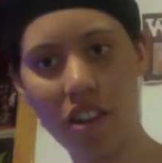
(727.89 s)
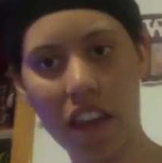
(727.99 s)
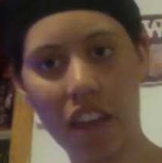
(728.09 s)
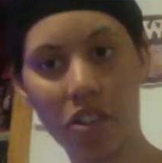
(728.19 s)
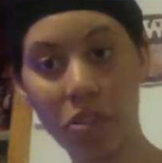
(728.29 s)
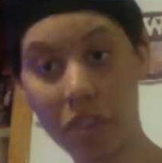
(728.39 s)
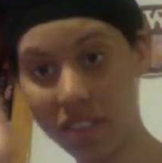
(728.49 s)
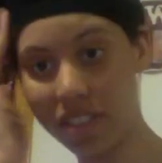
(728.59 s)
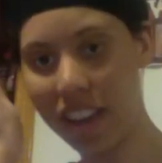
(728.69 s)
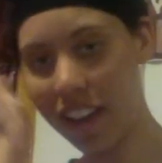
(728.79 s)
I also have to
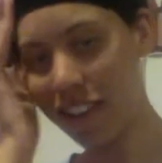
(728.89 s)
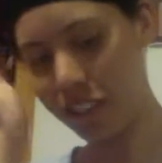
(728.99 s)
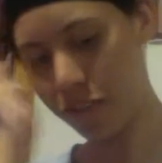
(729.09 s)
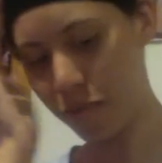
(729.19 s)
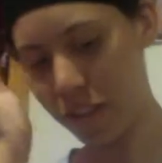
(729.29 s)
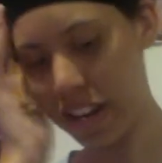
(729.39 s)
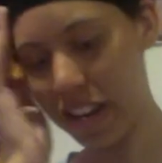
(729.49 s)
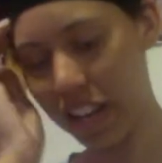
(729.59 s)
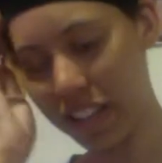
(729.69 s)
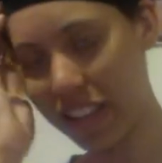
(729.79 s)
style this one. I
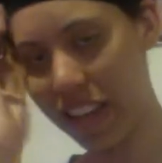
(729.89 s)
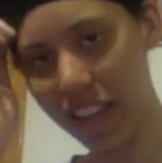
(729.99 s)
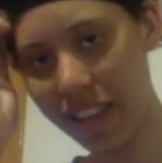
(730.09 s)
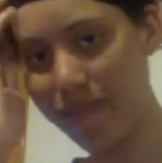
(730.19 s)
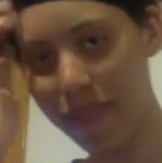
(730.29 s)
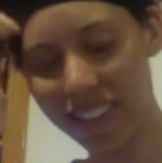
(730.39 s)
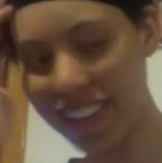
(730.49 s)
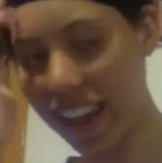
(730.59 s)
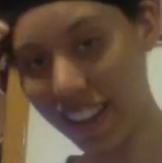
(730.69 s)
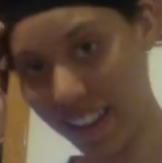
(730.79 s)
need to get my
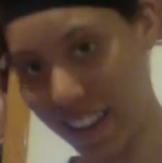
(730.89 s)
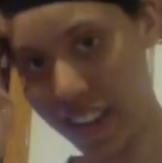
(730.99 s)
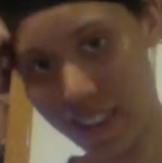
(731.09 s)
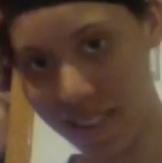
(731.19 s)
styling